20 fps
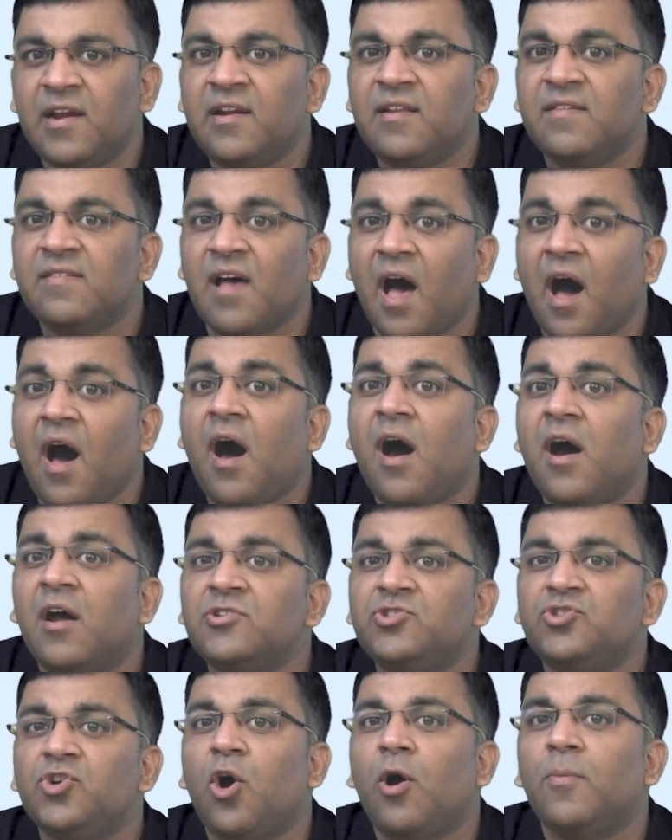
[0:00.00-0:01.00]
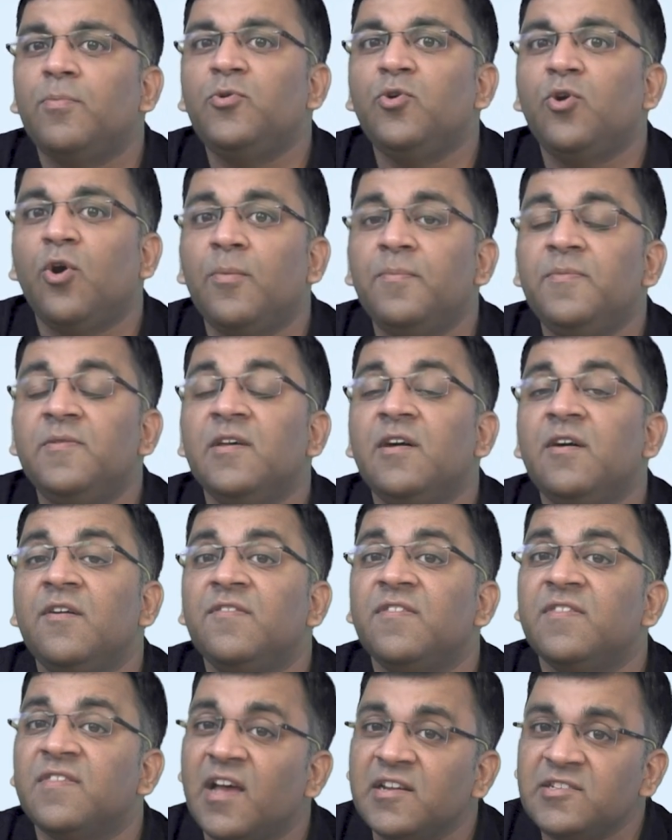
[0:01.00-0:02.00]
it is our job to
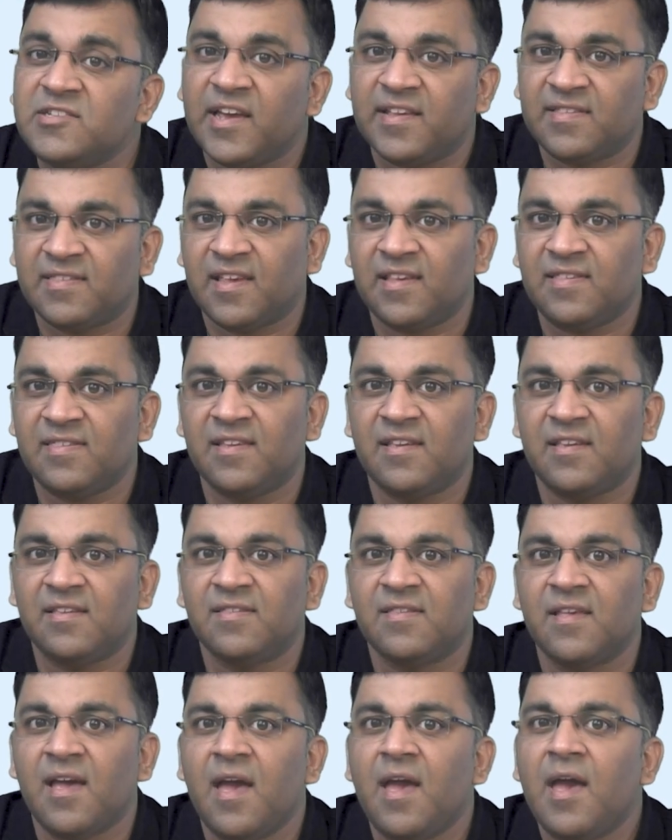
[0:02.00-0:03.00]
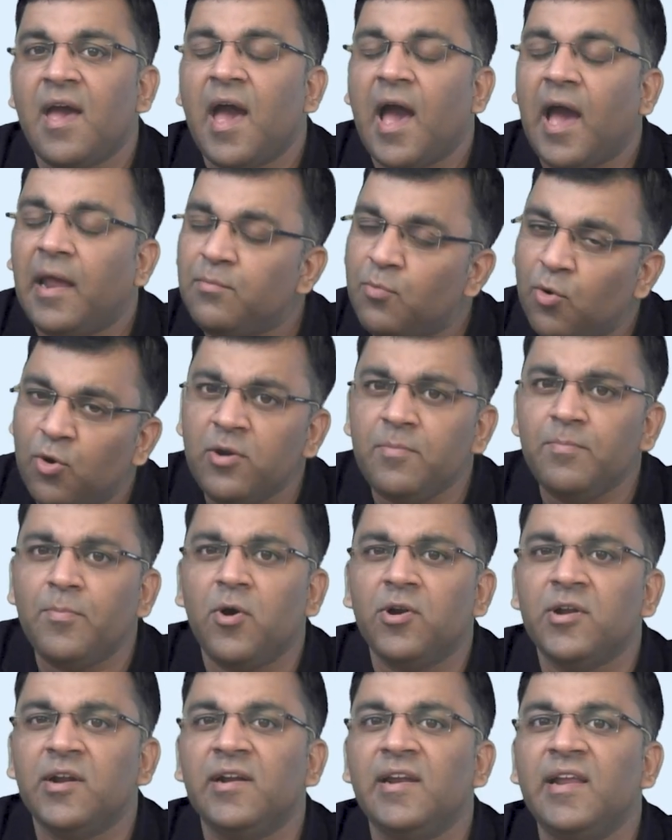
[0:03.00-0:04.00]
observe such excesses and, more
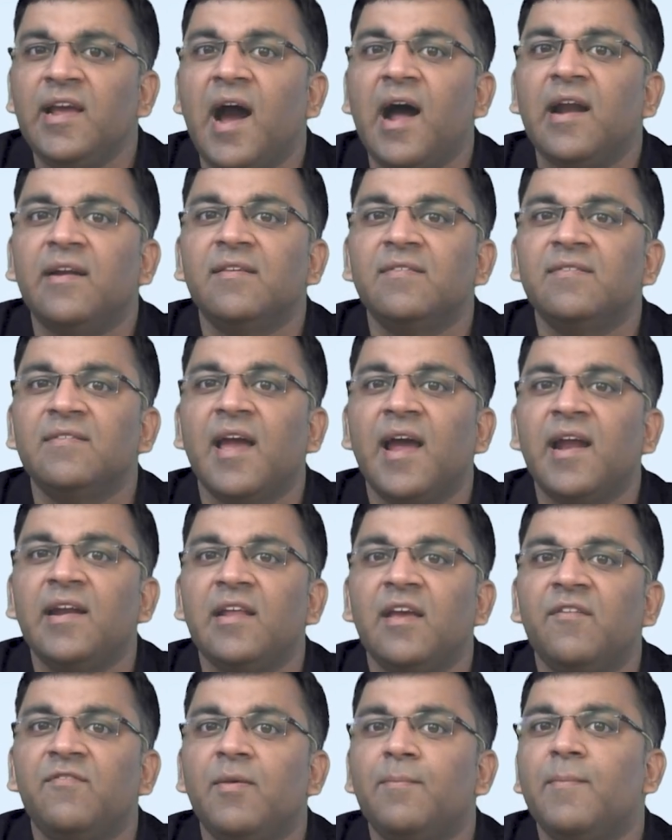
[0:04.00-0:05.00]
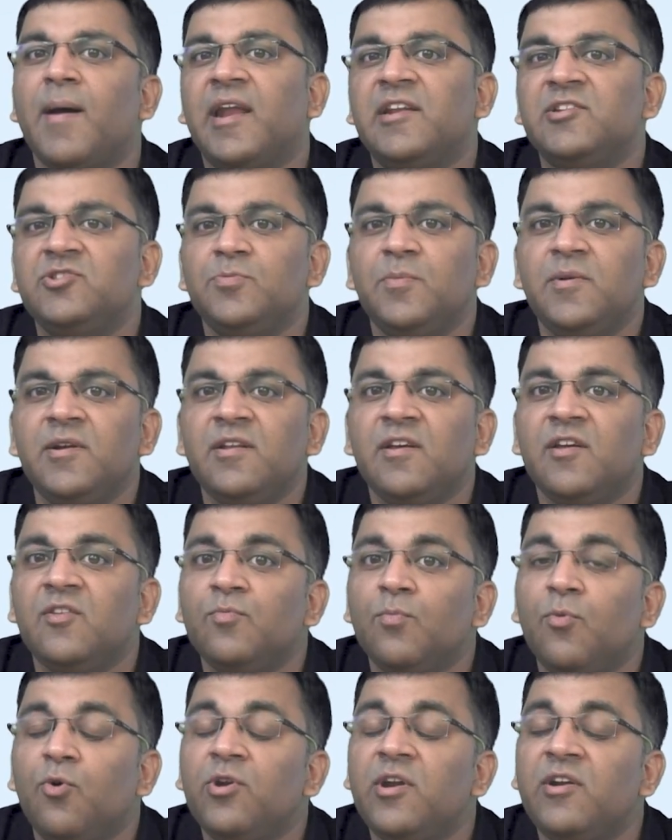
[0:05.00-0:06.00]
importantly, understand if the management
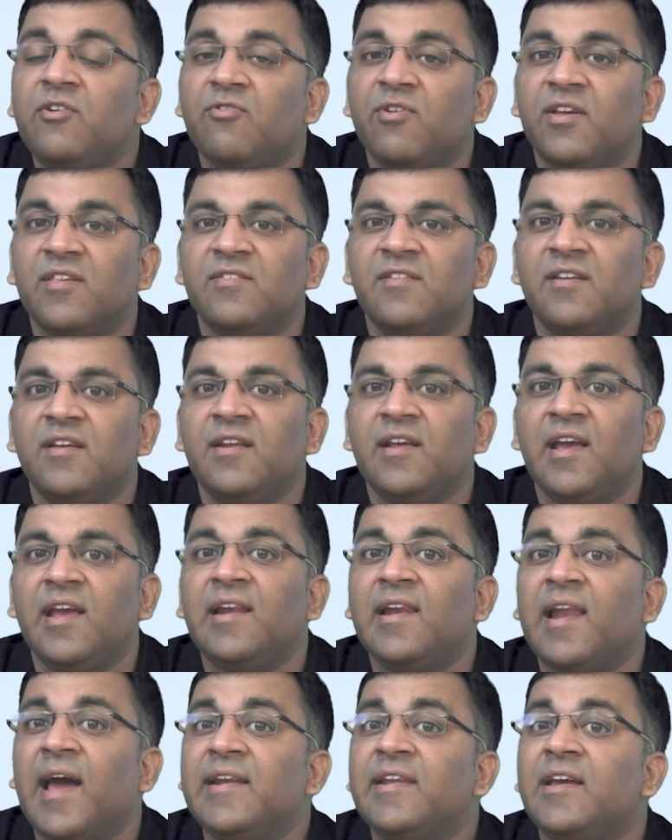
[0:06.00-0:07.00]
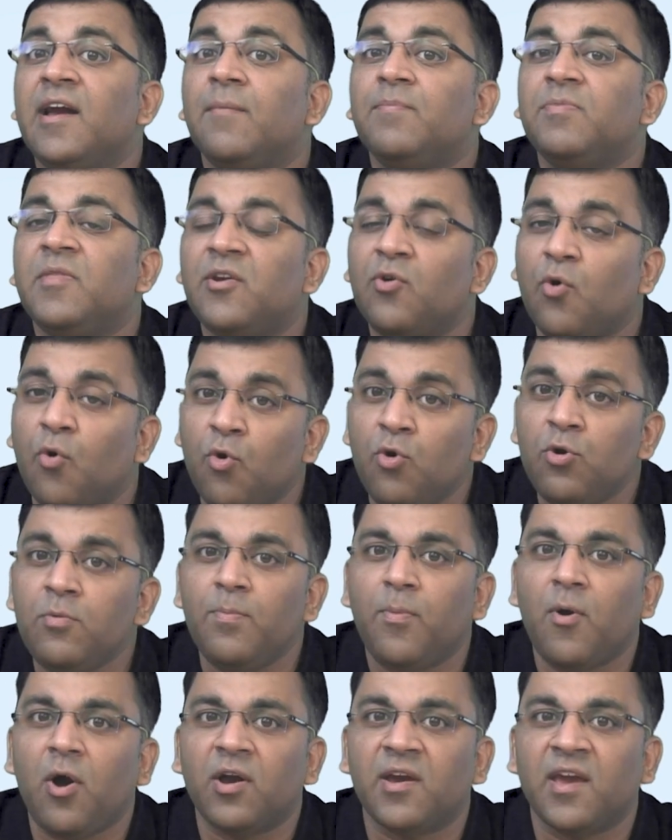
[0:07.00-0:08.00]
is more interested in lining up their own
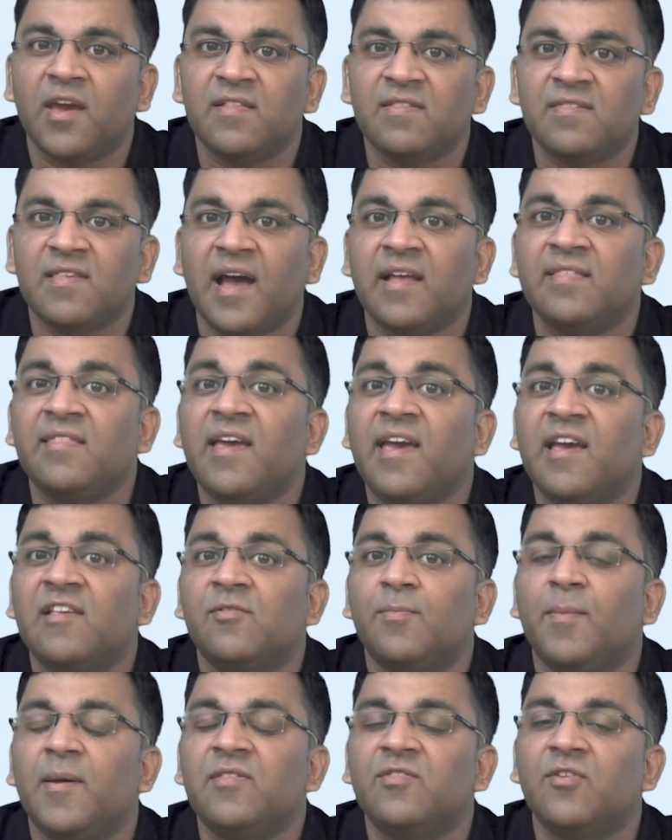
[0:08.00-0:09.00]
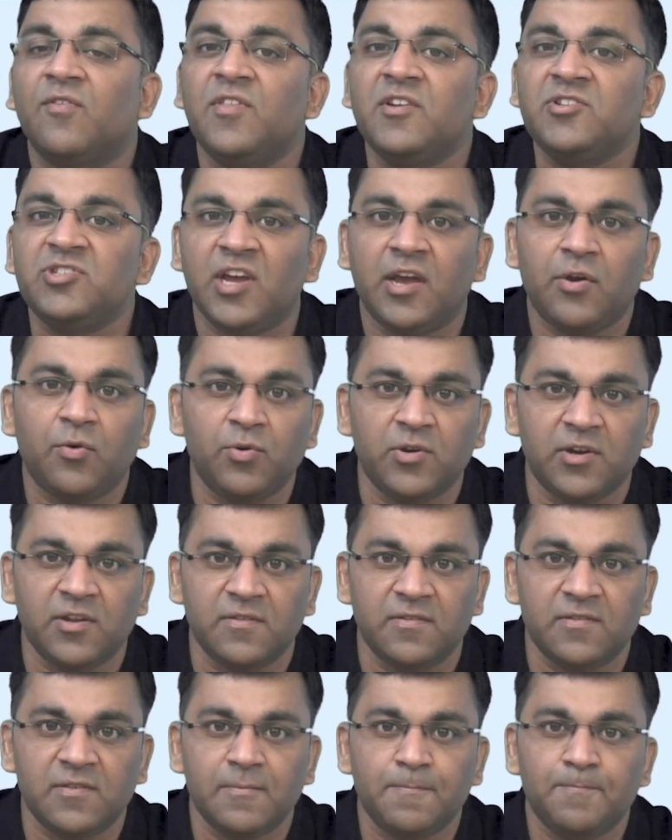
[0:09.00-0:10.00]
pockets at the expense of the
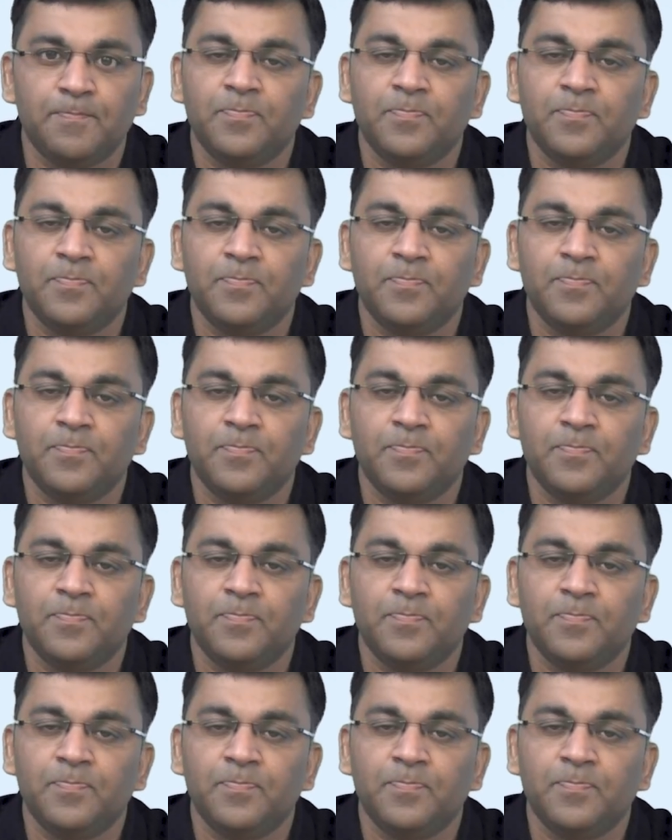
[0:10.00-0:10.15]
shareholders.